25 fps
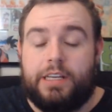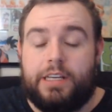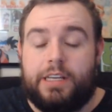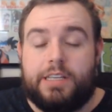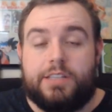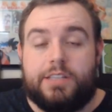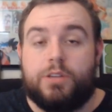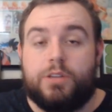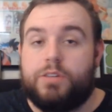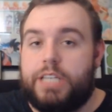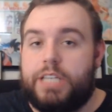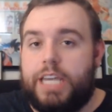
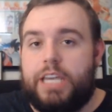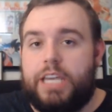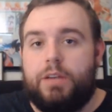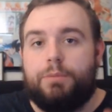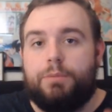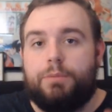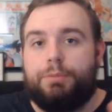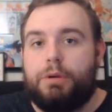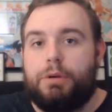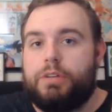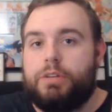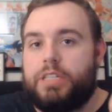So say
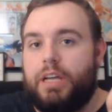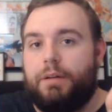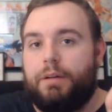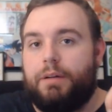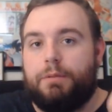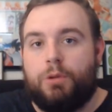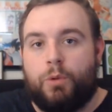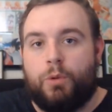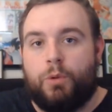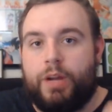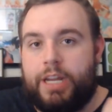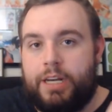you boost
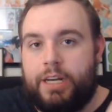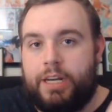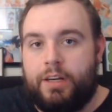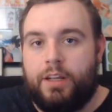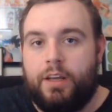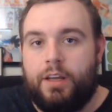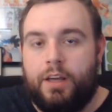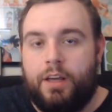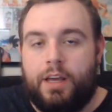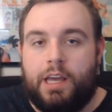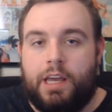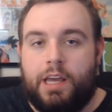up green,
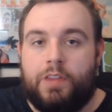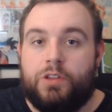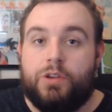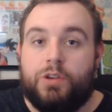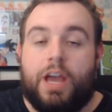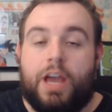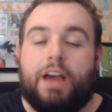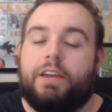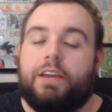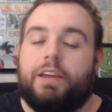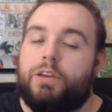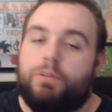and then
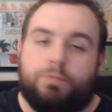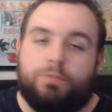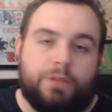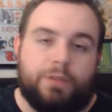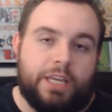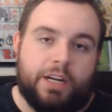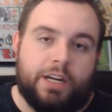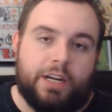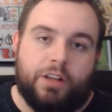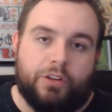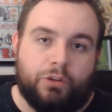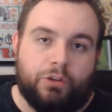you you
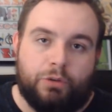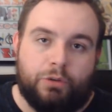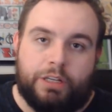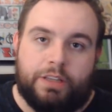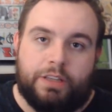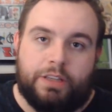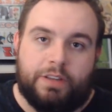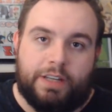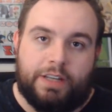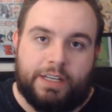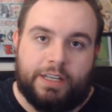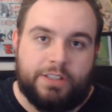get another
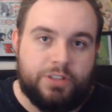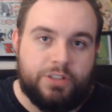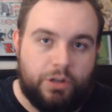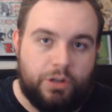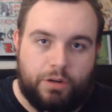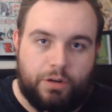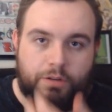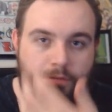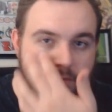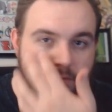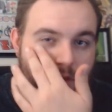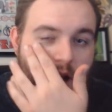green the next turn.